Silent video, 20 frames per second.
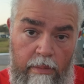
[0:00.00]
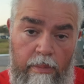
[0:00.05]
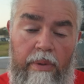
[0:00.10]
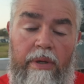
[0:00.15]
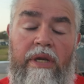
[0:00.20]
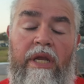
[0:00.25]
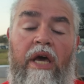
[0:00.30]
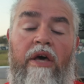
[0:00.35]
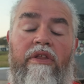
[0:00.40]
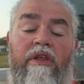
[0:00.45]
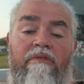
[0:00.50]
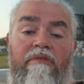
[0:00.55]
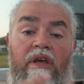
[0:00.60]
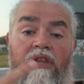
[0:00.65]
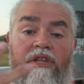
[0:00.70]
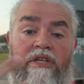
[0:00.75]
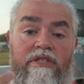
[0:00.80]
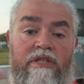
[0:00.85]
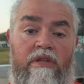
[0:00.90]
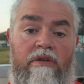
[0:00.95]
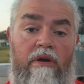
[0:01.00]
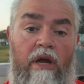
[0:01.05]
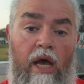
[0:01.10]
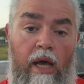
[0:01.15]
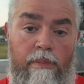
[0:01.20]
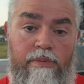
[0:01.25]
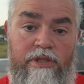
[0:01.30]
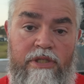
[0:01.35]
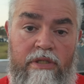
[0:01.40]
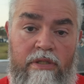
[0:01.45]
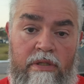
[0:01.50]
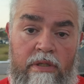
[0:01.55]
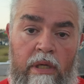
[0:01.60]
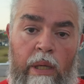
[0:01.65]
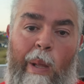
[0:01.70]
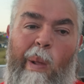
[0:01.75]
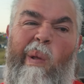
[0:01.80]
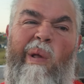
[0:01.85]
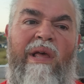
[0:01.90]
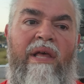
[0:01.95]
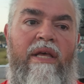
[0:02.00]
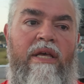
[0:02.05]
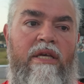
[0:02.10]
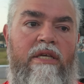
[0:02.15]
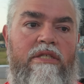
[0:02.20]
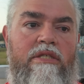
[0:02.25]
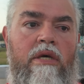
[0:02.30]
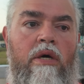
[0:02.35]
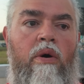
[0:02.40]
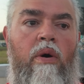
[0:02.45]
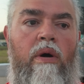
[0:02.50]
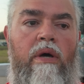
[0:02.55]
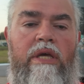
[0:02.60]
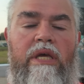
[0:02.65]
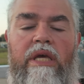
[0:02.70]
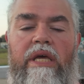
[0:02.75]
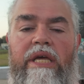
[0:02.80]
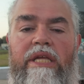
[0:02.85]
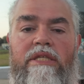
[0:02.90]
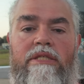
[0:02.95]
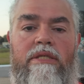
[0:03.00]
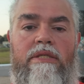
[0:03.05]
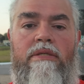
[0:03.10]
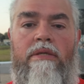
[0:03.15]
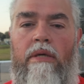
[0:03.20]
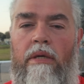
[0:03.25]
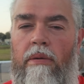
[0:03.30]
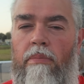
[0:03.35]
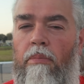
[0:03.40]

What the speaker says: But now they've got this other option. So it's